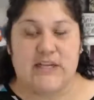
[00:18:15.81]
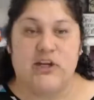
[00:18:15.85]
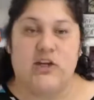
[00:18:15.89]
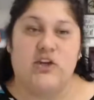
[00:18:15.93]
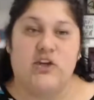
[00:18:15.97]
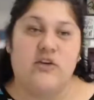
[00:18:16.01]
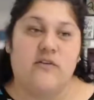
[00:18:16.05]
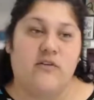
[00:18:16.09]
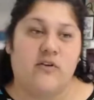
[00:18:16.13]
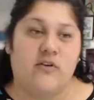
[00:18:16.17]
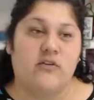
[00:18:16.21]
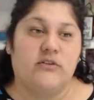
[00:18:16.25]

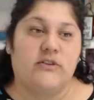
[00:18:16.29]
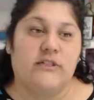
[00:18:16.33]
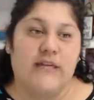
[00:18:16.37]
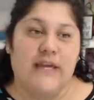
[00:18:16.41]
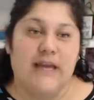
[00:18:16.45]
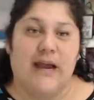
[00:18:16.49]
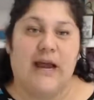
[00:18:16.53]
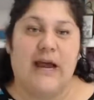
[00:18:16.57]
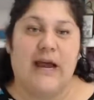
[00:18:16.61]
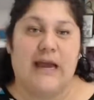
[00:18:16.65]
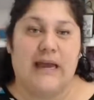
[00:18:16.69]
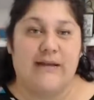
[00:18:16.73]
You've only
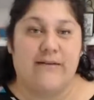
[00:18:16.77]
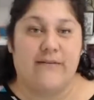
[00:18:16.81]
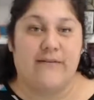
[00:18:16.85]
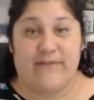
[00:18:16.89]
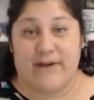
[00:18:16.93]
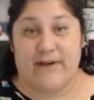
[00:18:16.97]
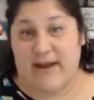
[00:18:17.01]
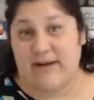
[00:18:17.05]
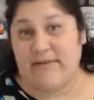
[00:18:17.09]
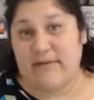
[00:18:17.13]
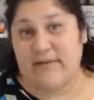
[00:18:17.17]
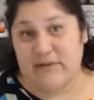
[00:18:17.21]
got
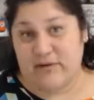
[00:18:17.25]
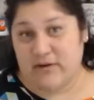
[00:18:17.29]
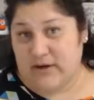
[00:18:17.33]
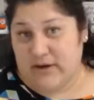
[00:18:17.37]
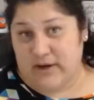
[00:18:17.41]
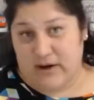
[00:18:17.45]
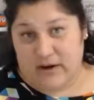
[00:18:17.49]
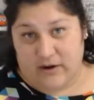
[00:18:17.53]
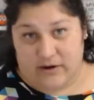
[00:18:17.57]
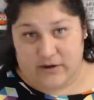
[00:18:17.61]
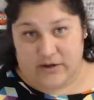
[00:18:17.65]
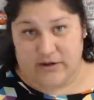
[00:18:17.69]
500
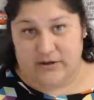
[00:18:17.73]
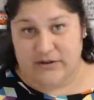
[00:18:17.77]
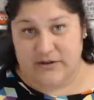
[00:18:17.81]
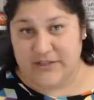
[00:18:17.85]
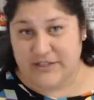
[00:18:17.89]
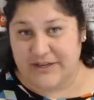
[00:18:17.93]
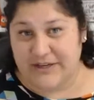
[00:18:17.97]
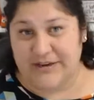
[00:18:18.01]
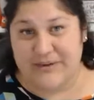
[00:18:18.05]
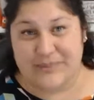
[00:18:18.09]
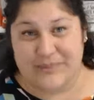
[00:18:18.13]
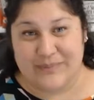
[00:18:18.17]

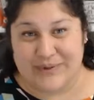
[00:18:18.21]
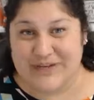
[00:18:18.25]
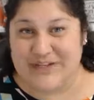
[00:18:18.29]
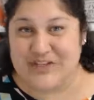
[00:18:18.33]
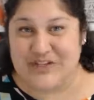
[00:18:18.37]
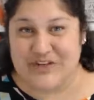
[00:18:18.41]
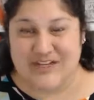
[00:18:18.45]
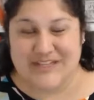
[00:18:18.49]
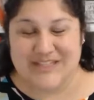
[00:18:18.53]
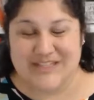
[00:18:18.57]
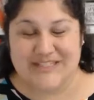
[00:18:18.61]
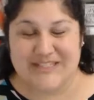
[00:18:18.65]
characters on
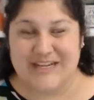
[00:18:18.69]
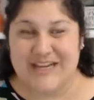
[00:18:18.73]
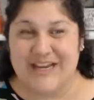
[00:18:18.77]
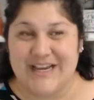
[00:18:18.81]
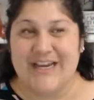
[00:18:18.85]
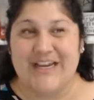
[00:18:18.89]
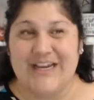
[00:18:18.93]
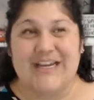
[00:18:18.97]
Pinterest.